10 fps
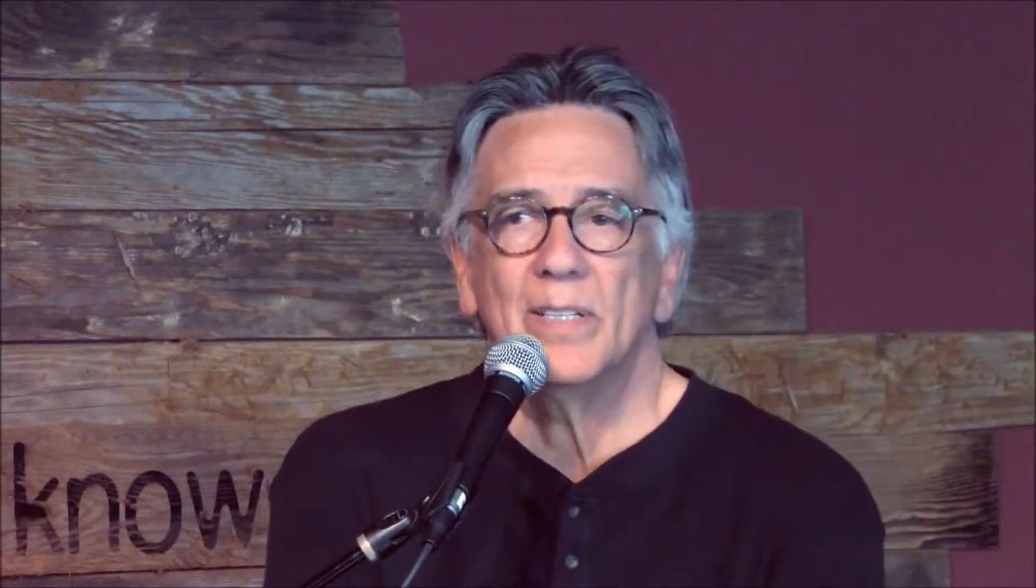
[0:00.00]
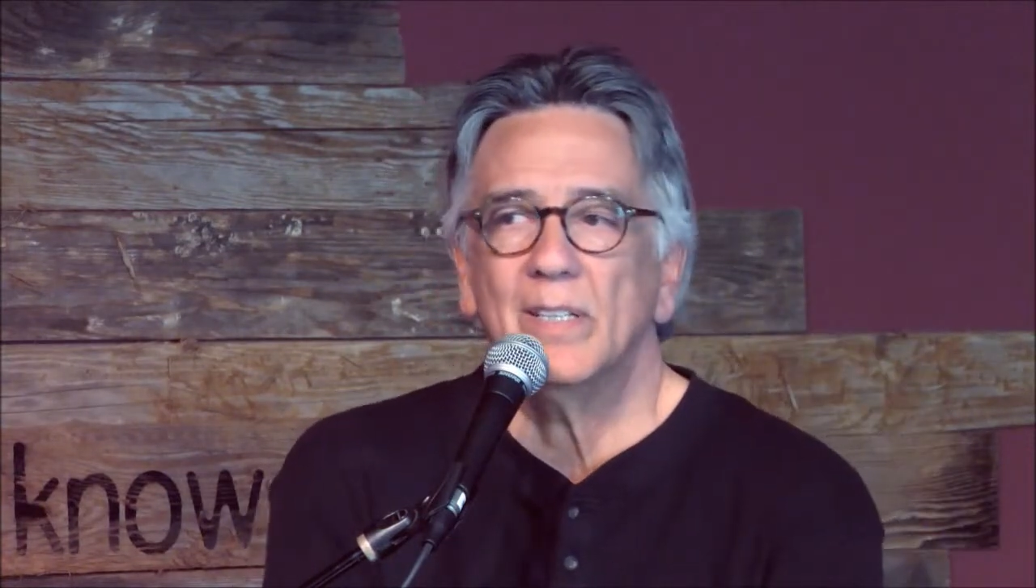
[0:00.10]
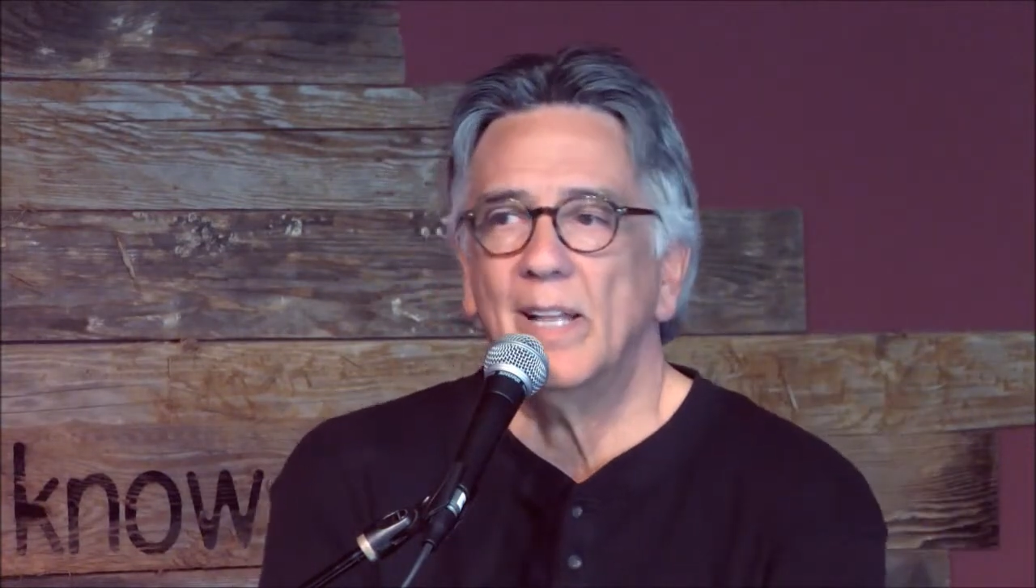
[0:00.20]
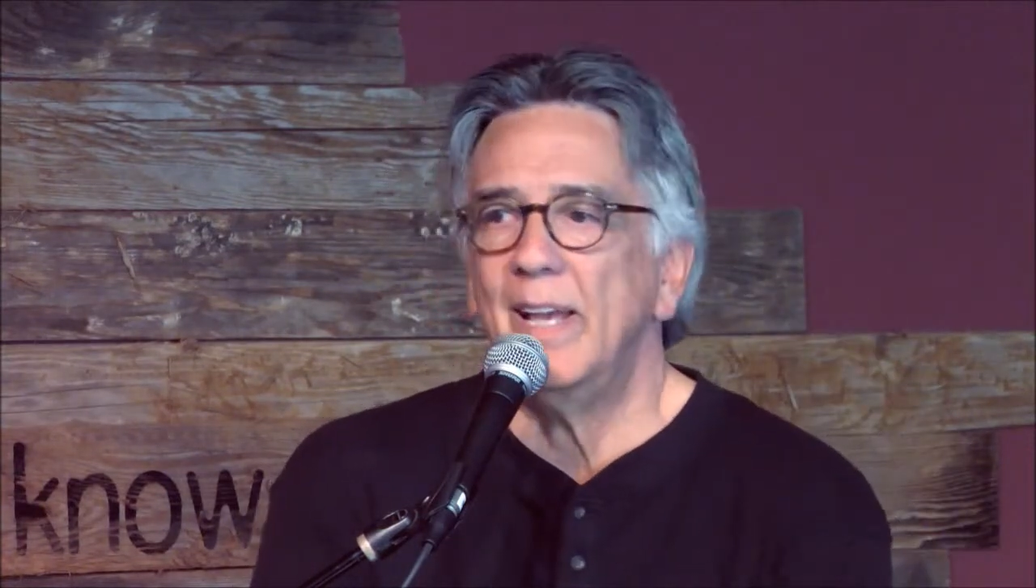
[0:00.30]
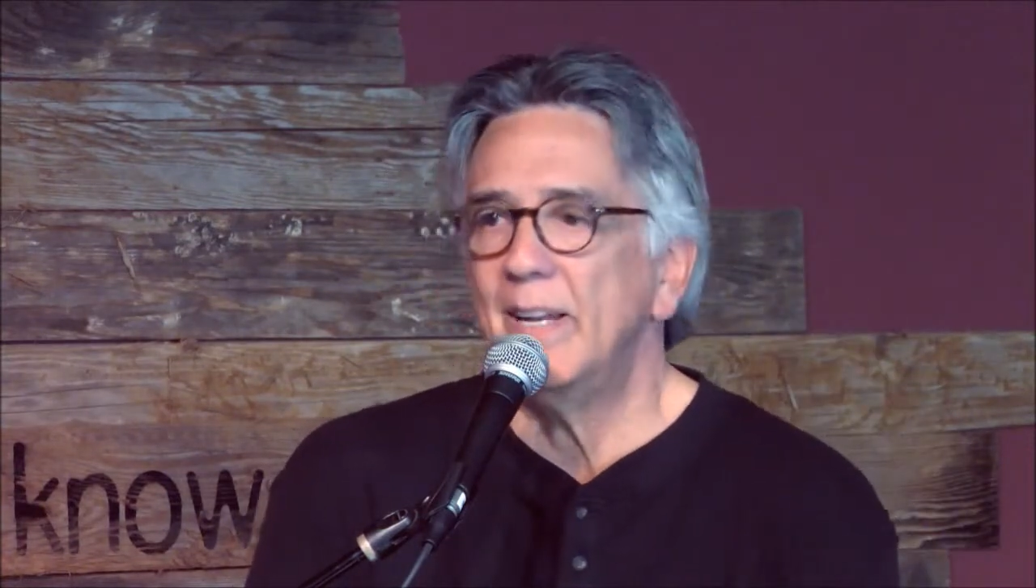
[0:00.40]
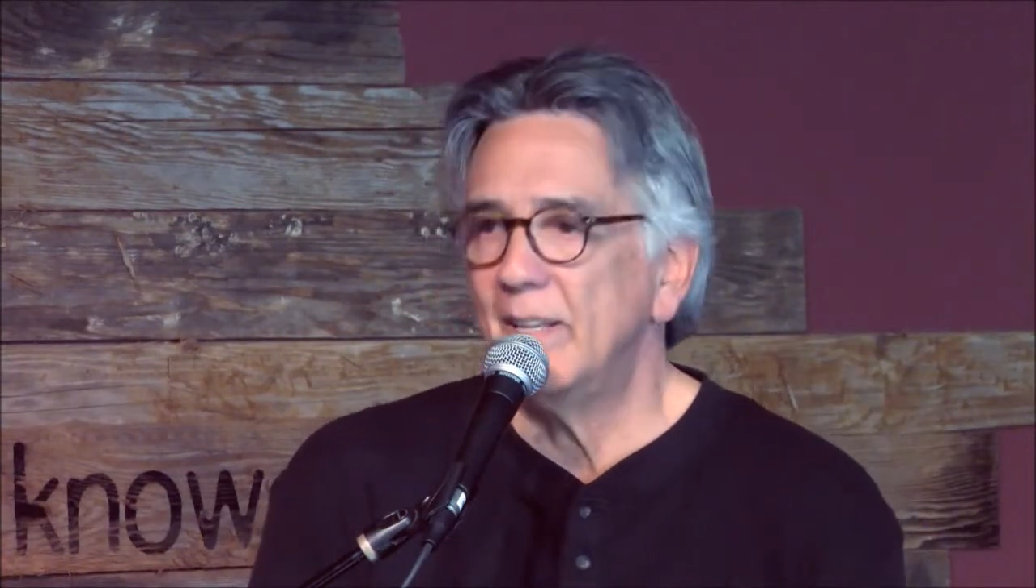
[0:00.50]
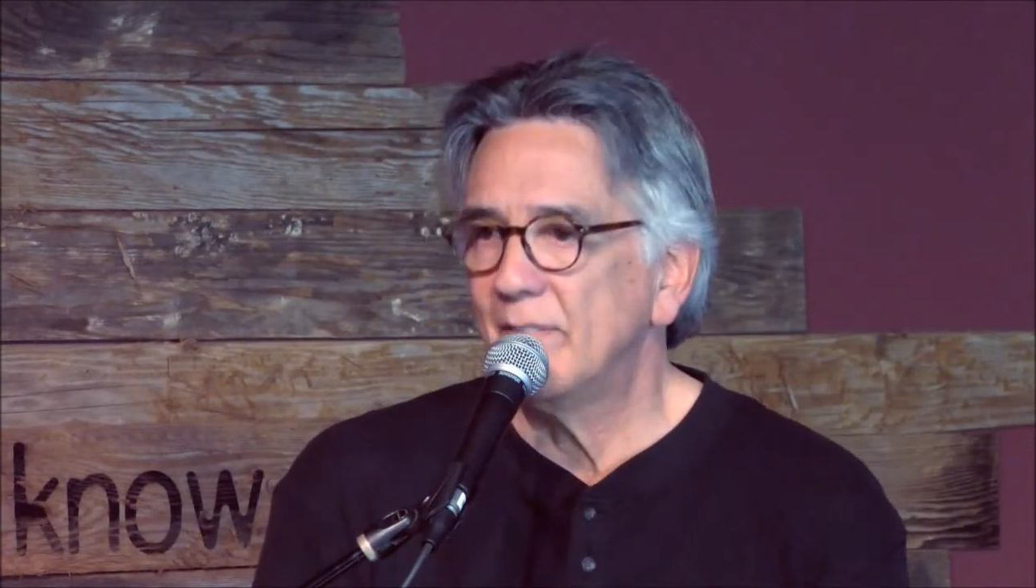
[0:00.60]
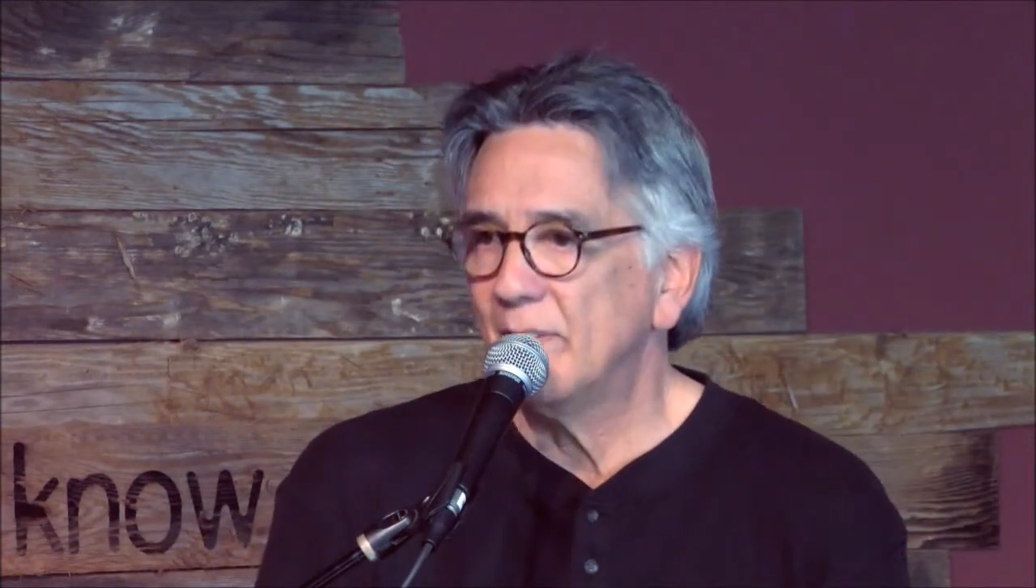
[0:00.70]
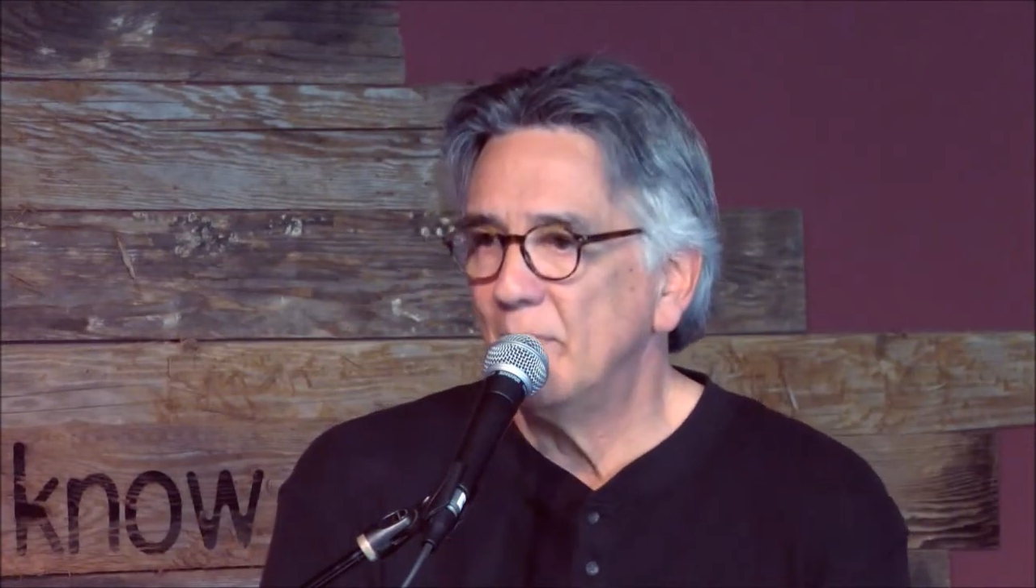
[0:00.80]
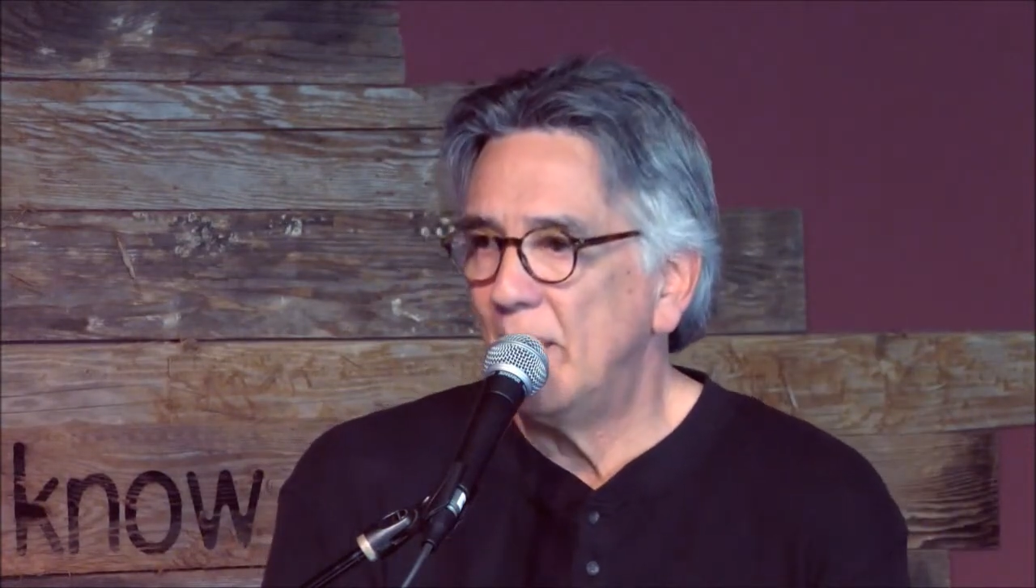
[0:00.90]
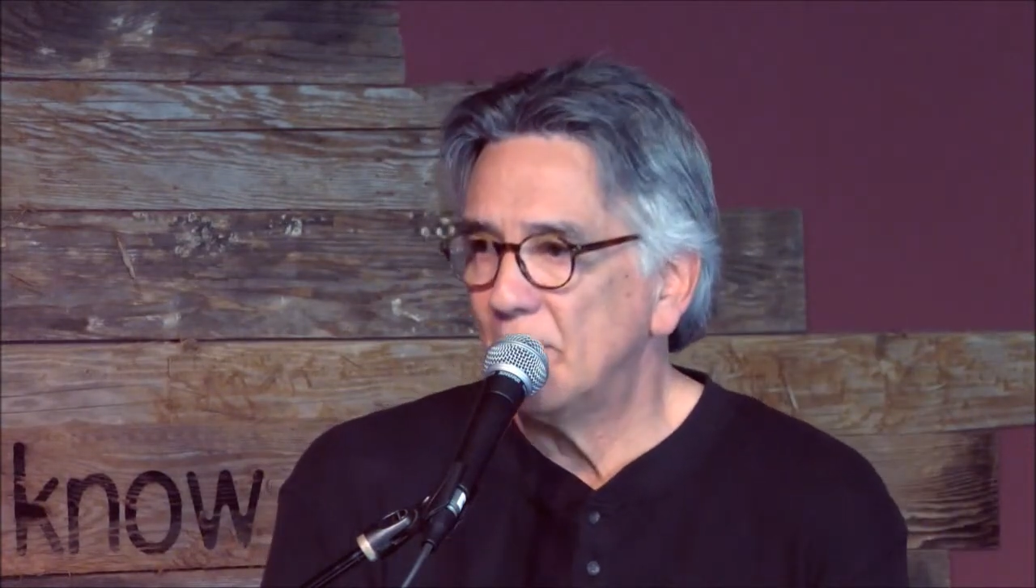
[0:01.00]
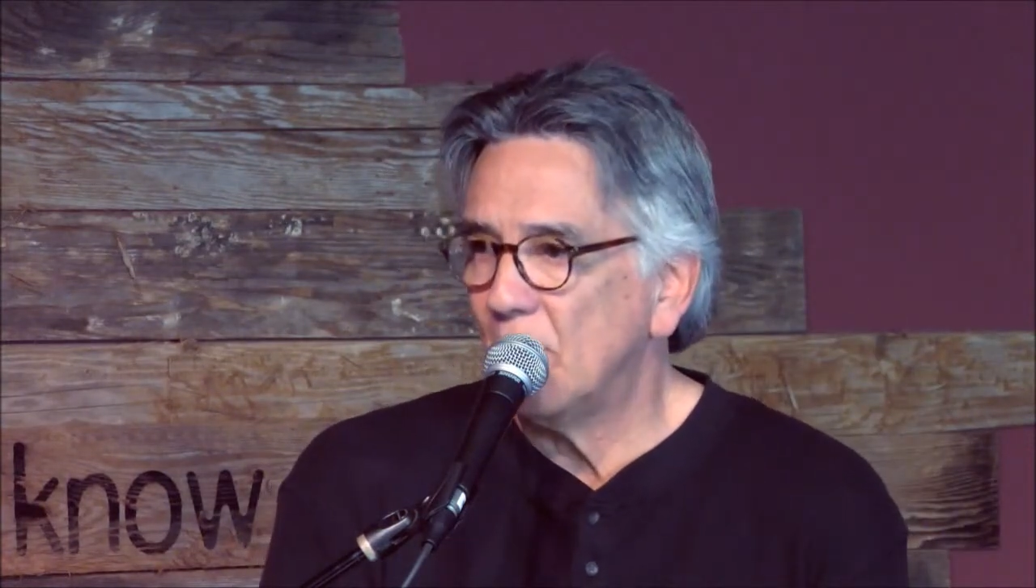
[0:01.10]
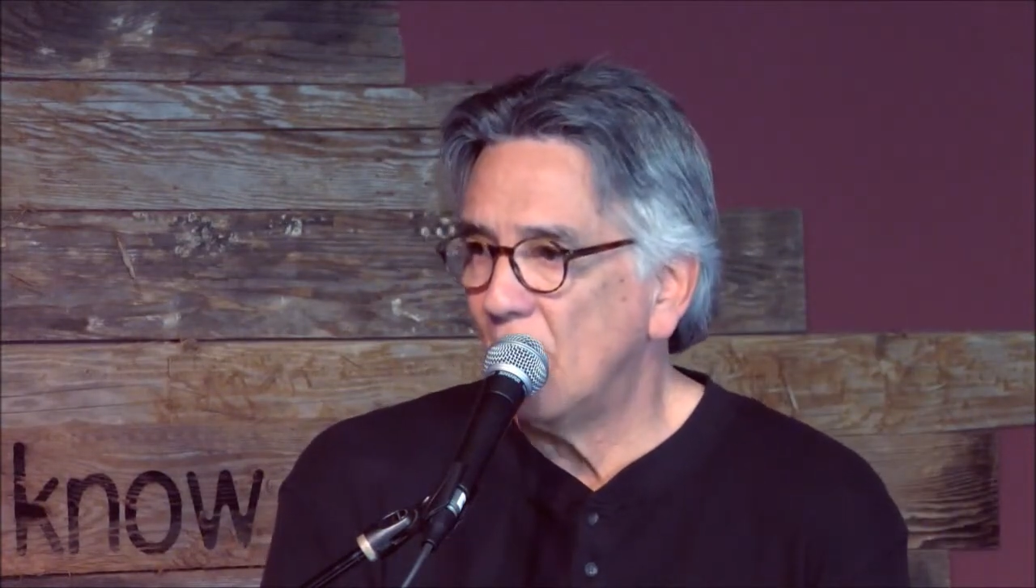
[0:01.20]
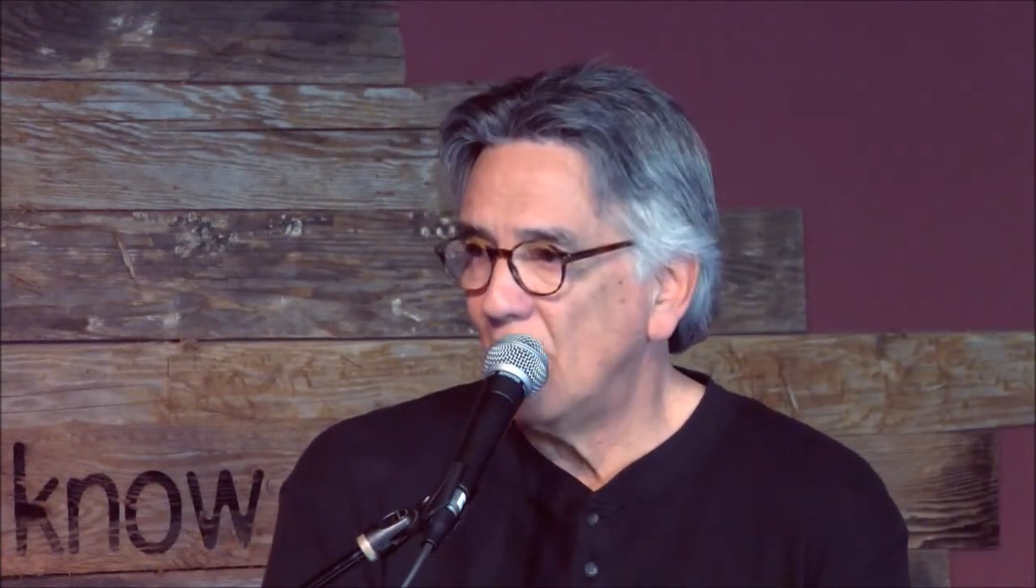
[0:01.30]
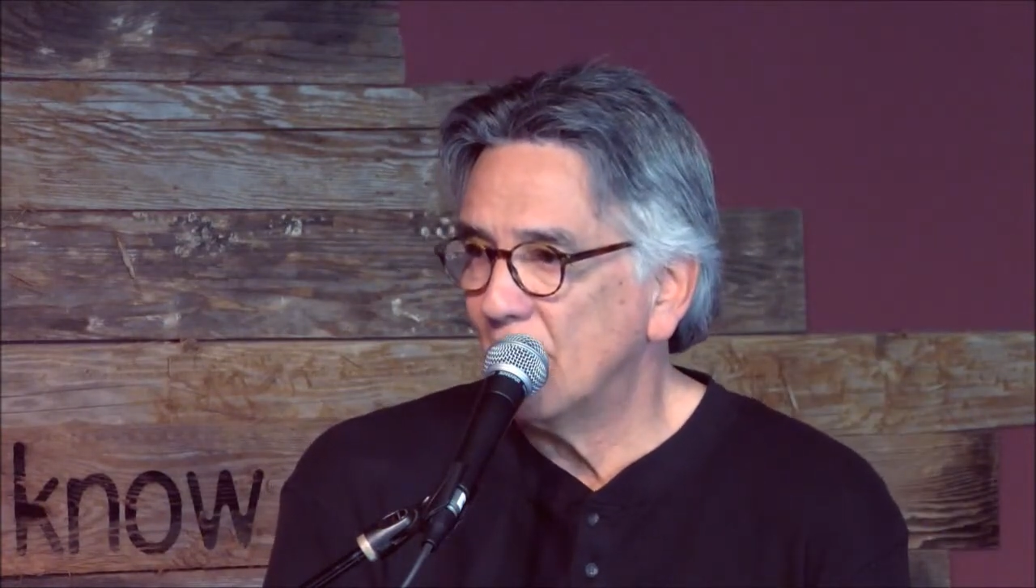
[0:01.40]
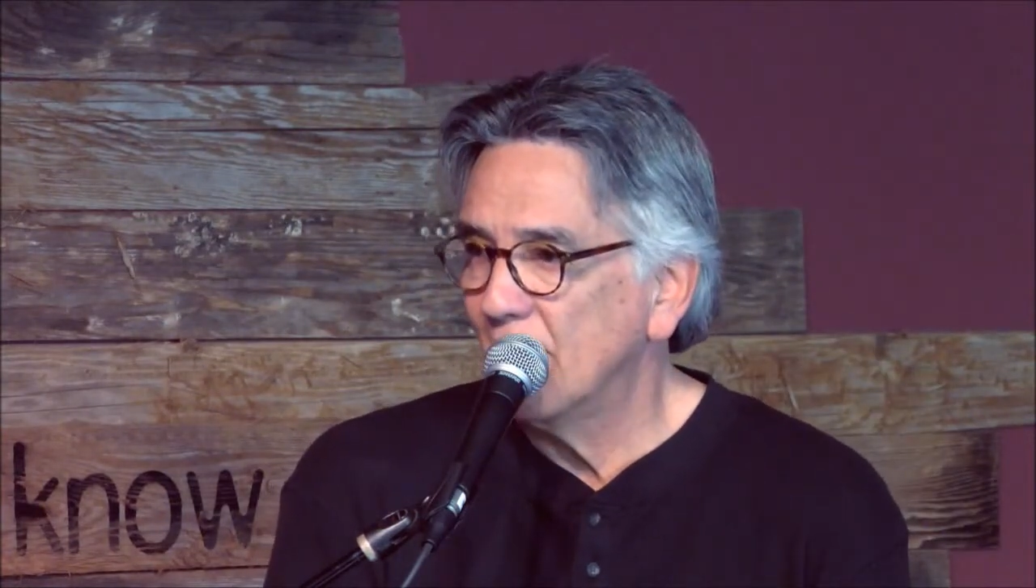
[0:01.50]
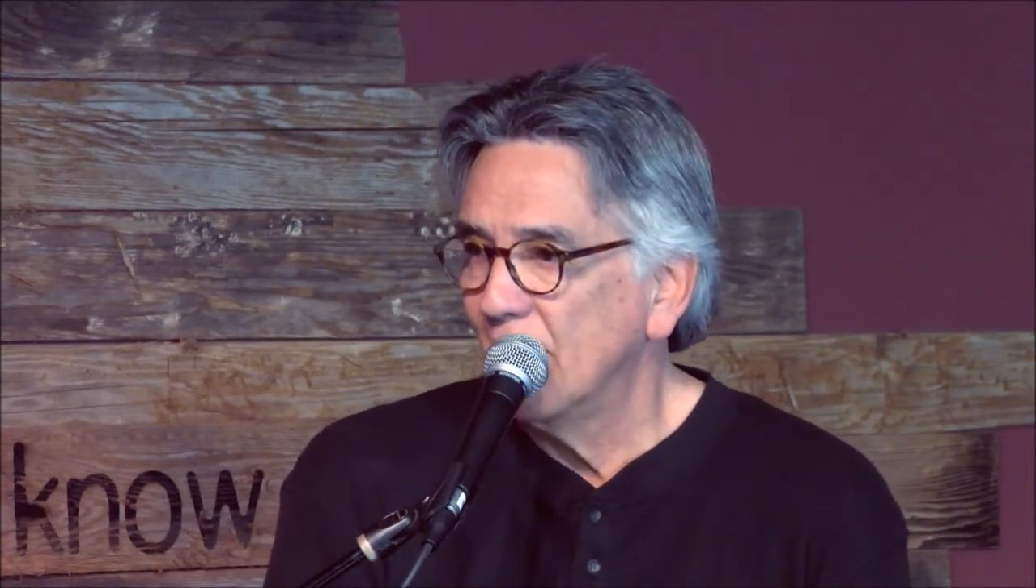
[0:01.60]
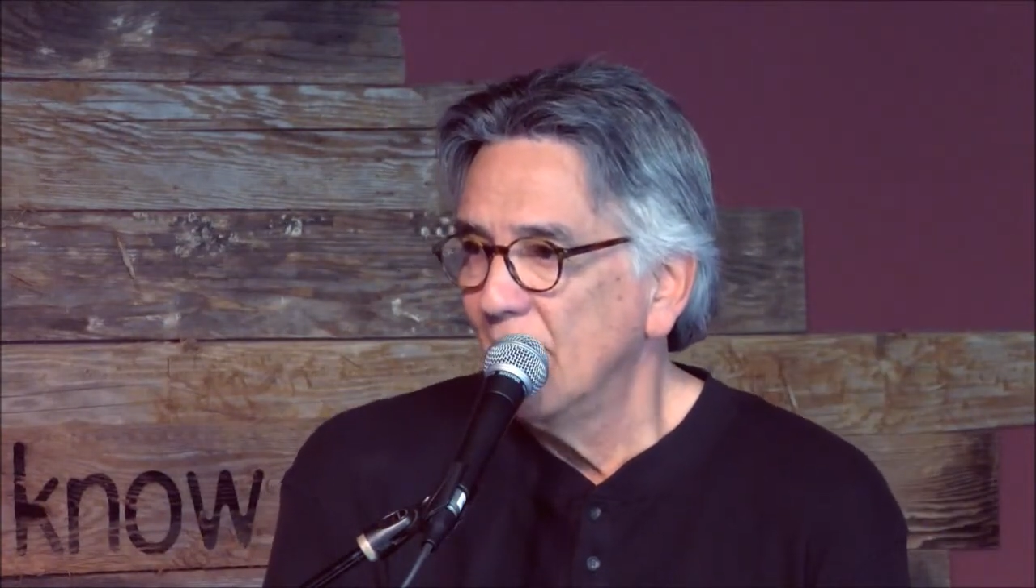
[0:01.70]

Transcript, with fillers: a little edit from that talk